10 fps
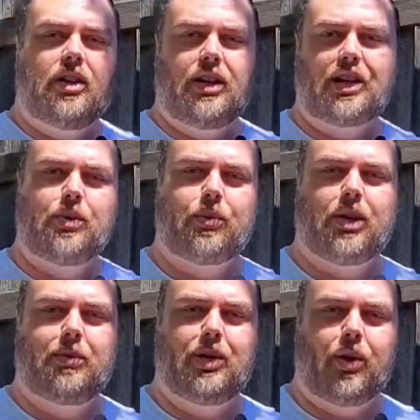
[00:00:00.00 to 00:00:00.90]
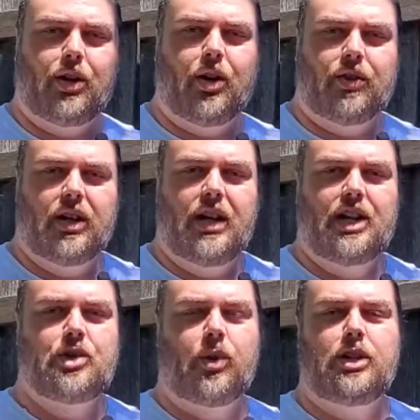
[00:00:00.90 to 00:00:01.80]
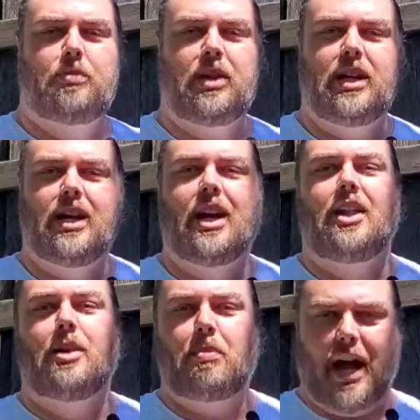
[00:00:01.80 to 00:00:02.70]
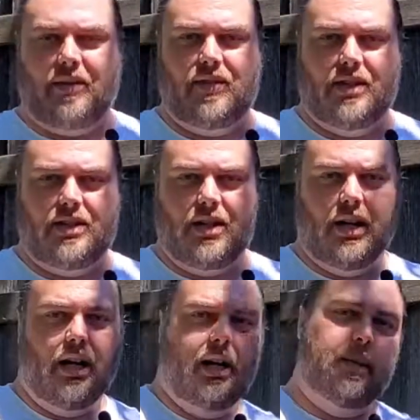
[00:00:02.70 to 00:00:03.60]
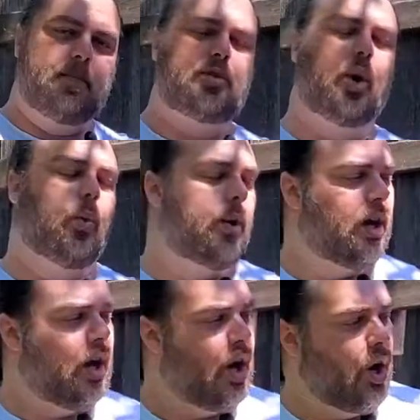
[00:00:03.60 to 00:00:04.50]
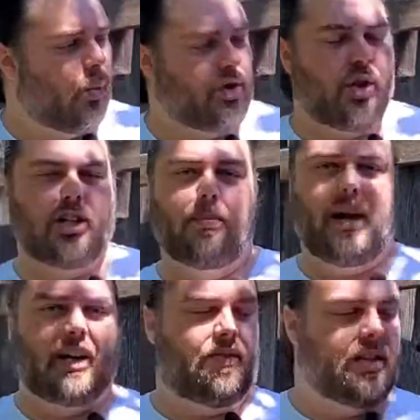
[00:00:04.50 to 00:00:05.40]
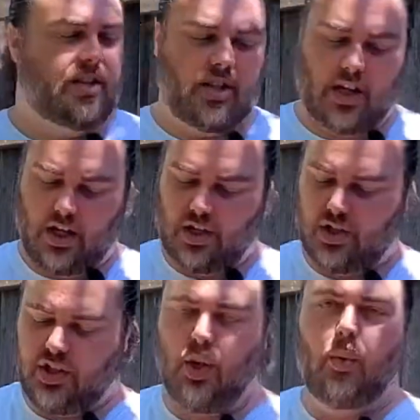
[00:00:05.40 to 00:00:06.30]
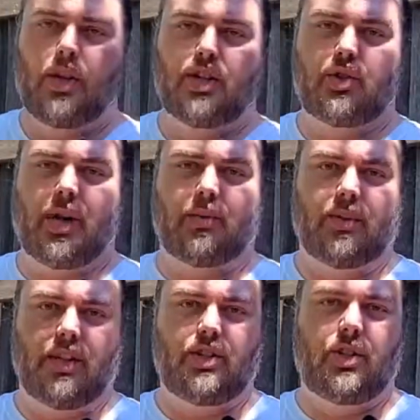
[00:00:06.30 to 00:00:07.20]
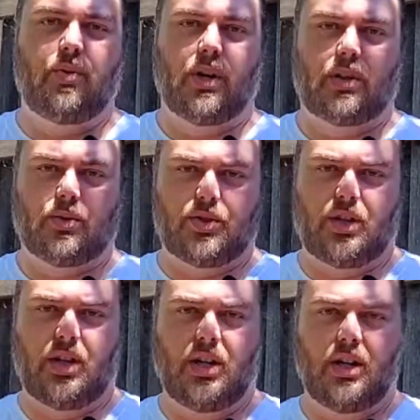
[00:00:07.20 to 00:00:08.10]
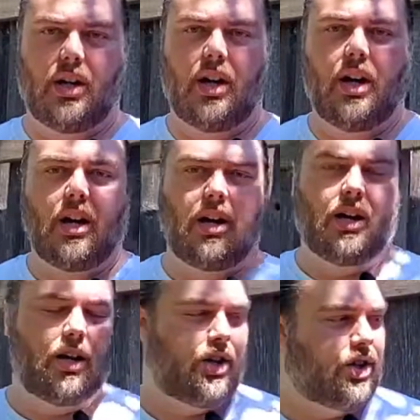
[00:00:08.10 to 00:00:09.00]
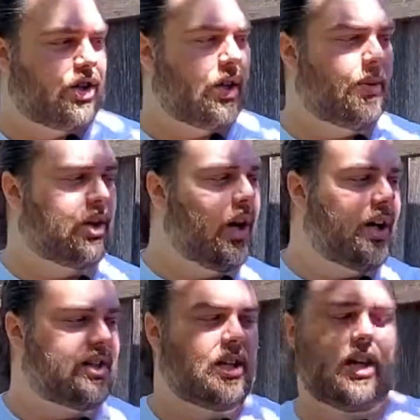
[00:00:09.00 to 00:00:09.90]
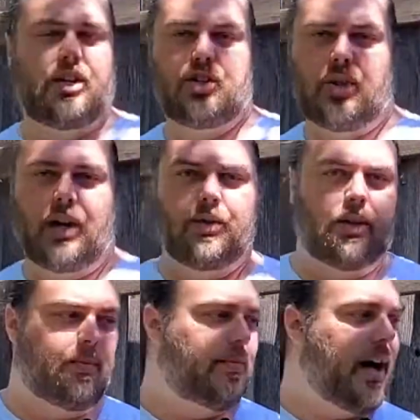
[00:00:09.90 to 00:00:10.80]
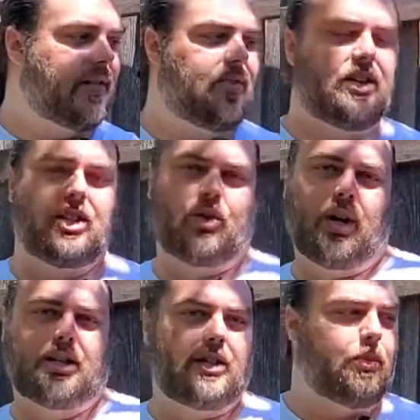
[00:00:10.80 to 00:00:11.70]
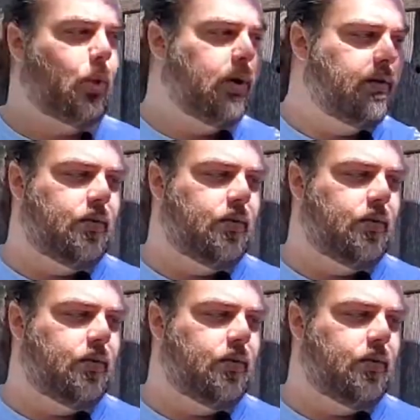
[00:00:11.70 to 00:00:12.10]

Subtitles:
Next one we're going to be going over is going to be the back fist. So when you're on your back fist, you're still wanting to strike with these two knuckles. Just come across, strike with the back fist across the board.